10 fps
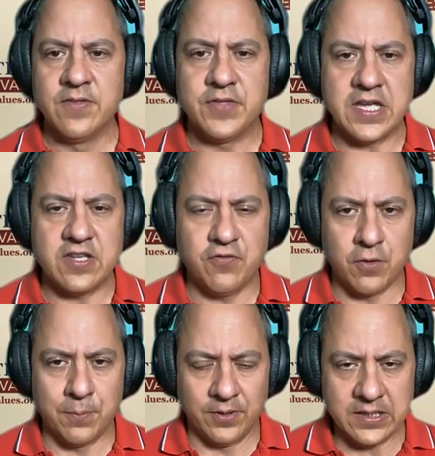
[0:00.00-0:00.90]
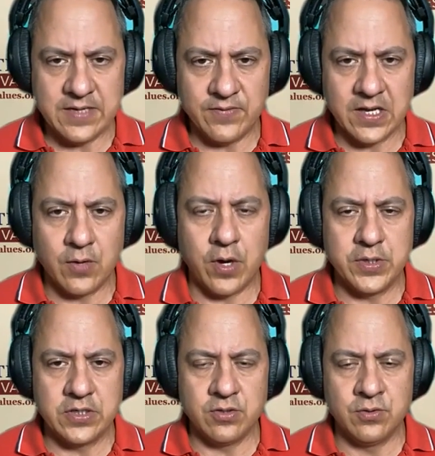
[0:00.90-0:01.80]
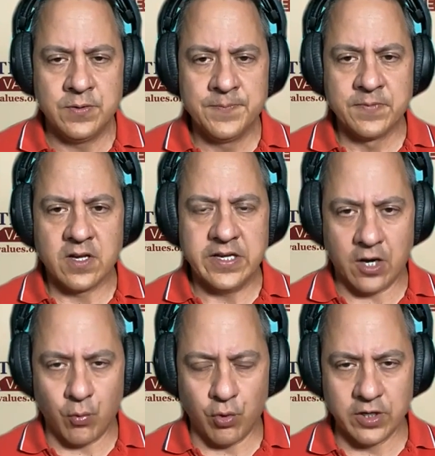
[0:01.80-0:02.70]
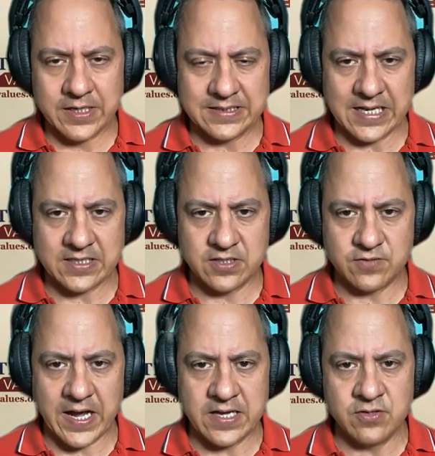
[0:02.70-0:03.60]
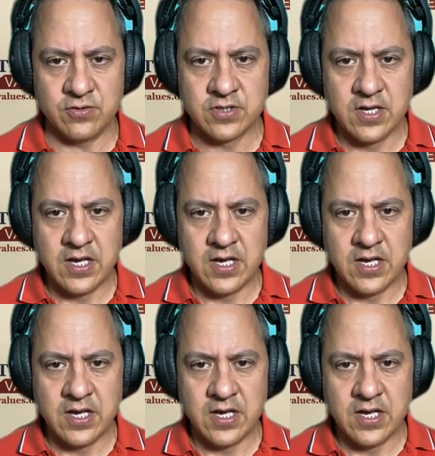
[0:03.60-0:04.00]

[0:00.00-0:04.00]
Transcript: Thank you for believing in what we do in our work at Texas Values.